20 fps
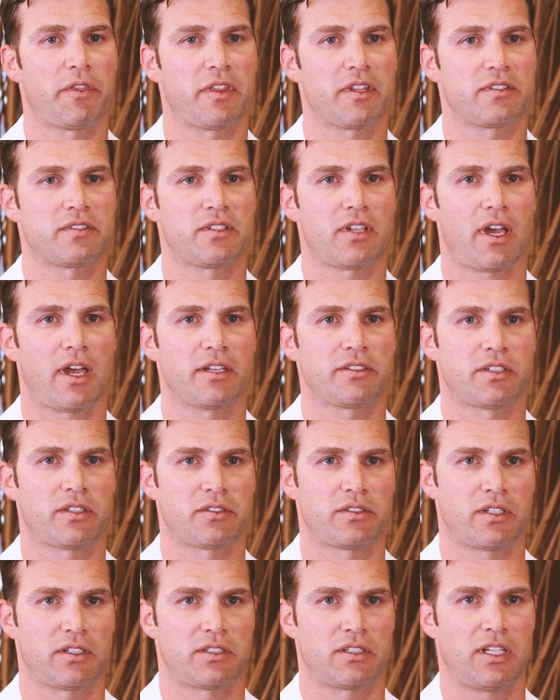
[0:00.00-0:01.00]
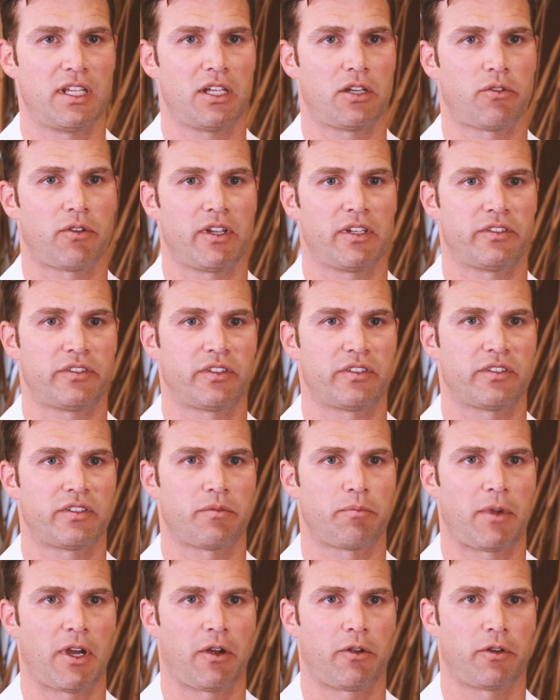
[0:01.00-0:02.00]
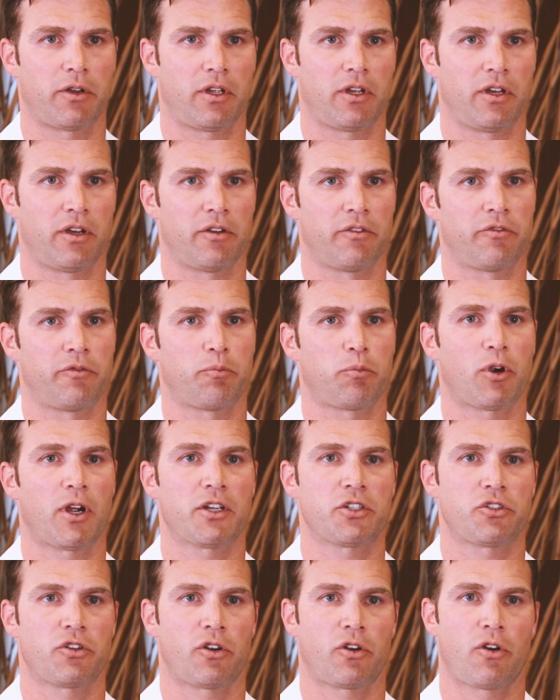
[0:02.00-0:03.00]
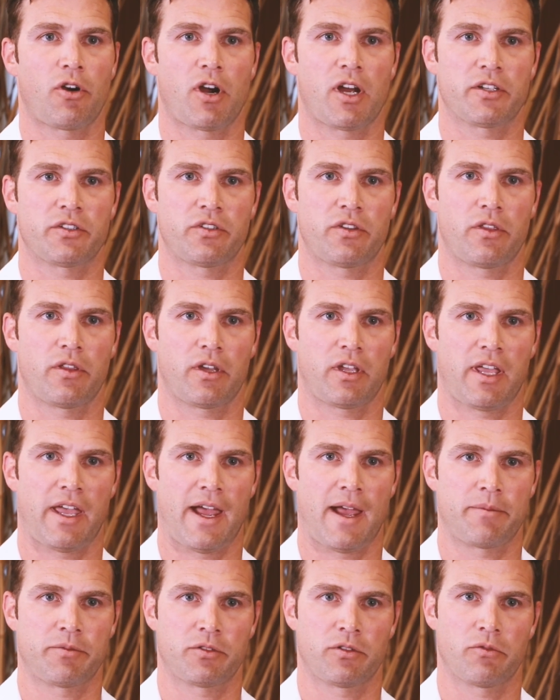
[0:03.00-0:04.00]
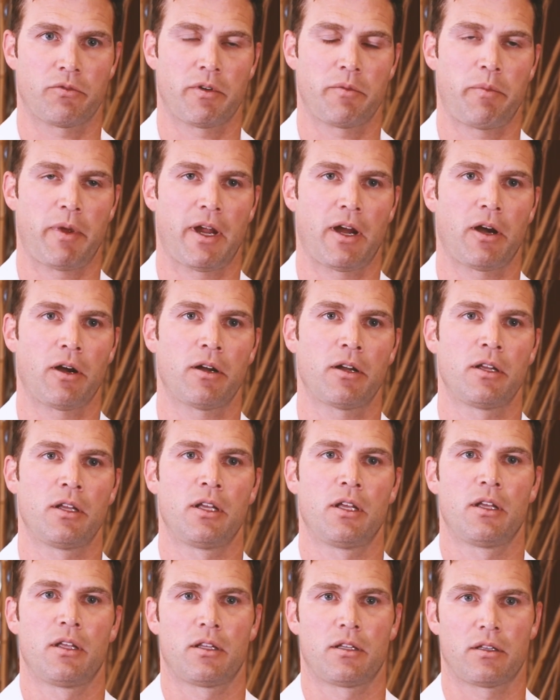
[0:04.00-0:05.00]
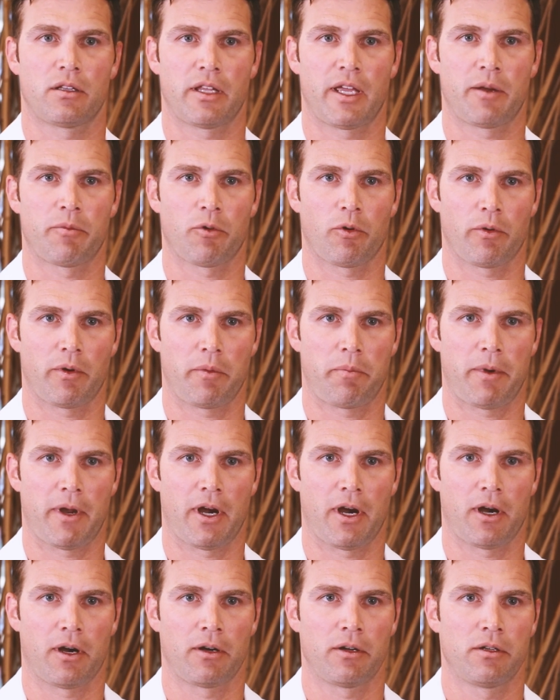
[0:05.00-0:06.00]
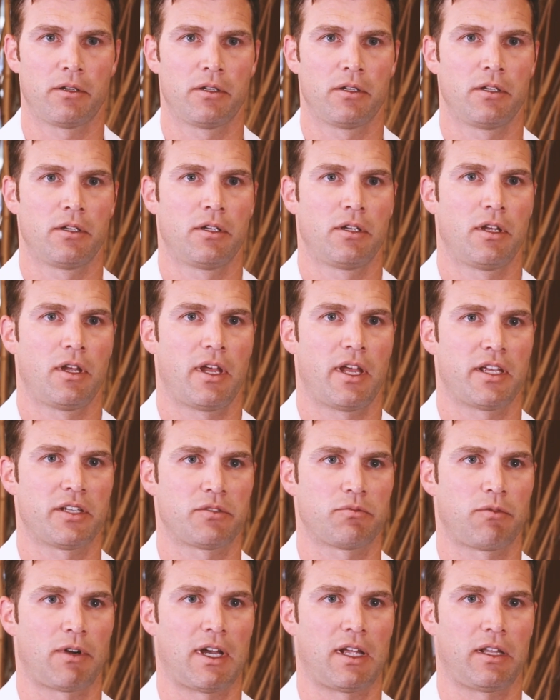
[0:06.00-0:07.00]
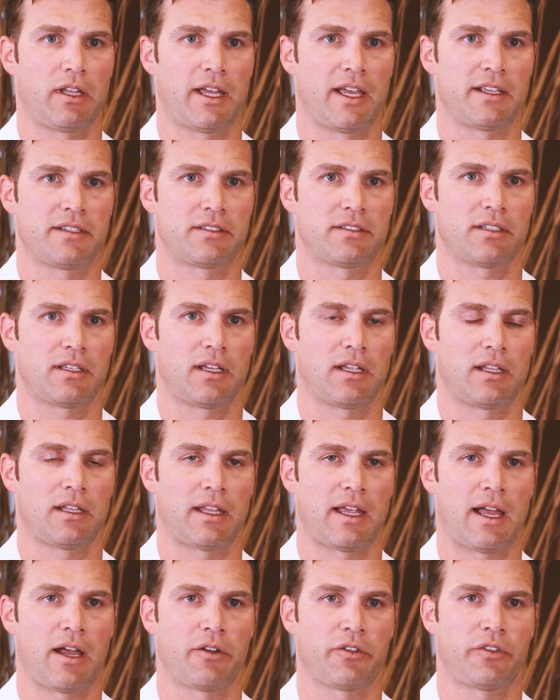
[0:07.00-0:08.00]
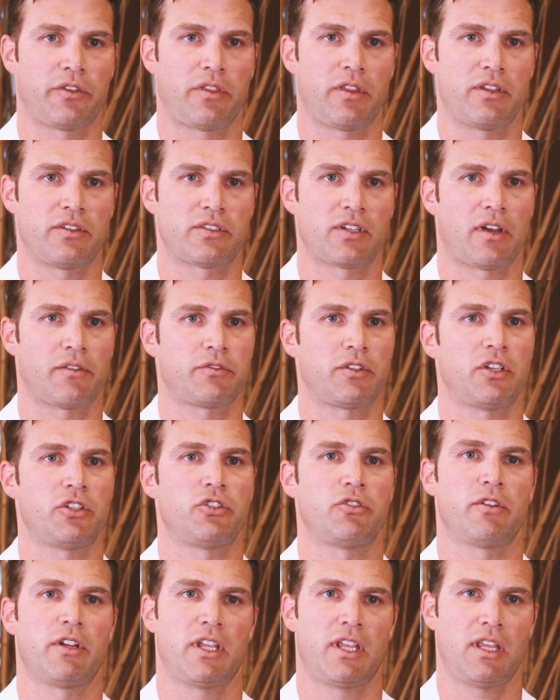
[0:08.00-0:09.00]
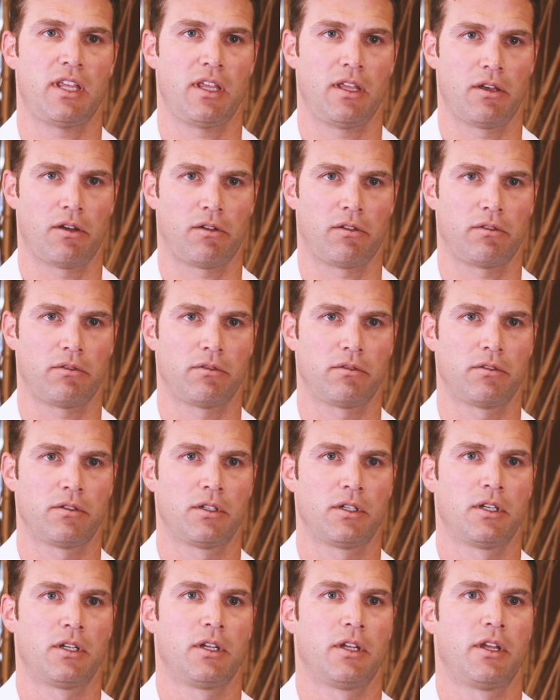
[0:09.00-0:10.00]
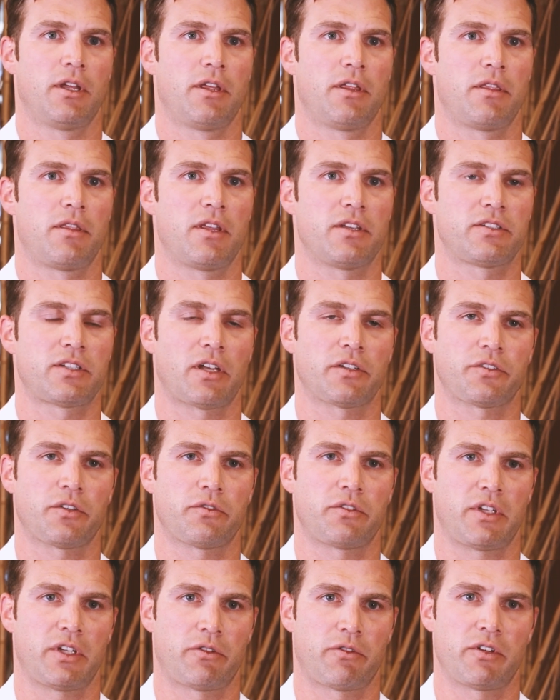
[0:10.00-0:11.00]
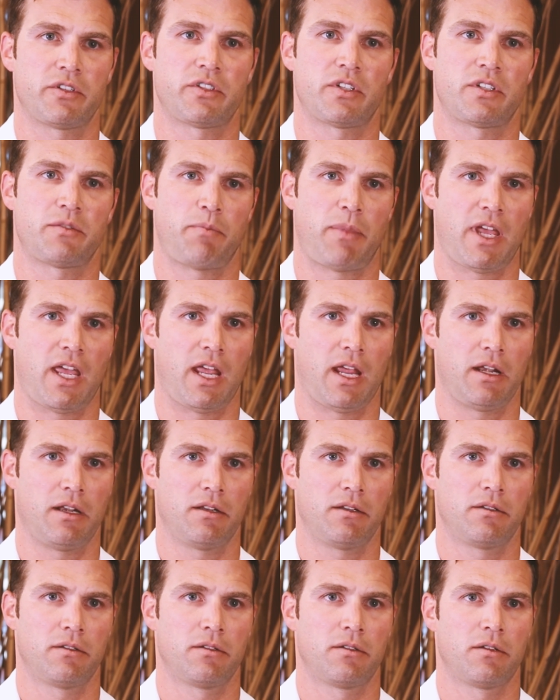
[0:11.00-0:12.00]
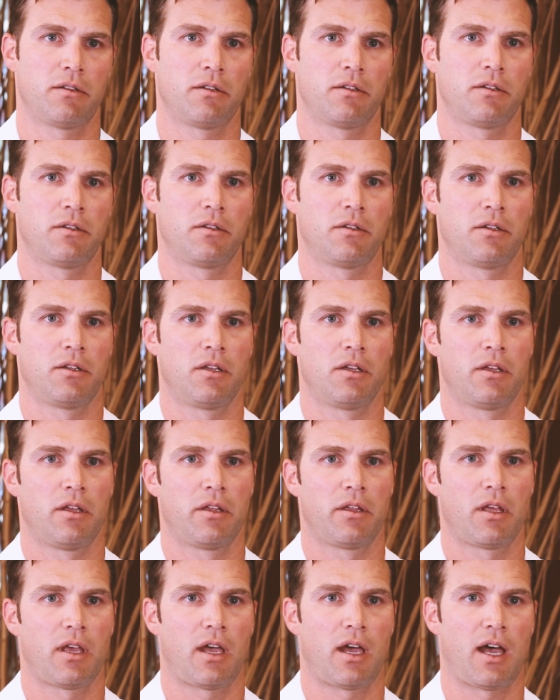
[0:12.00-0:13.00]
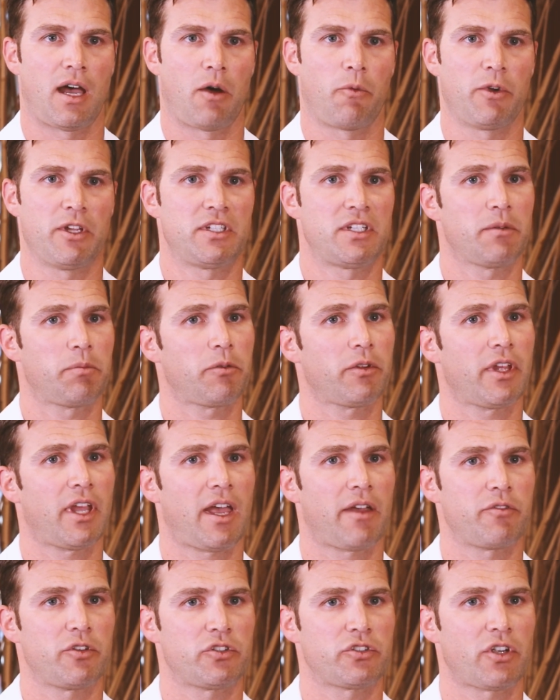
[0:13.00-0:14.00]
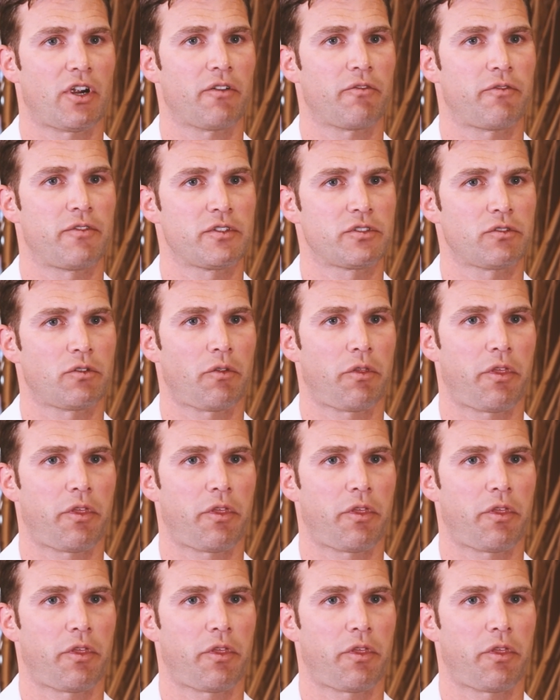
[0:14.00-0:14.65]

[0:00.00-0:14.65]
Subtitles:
this does is it decreases the amount of pressure across the capsular repair, labral repair, as well as allows the soft tissue to heal. This also decreases pain. We typically have you start physical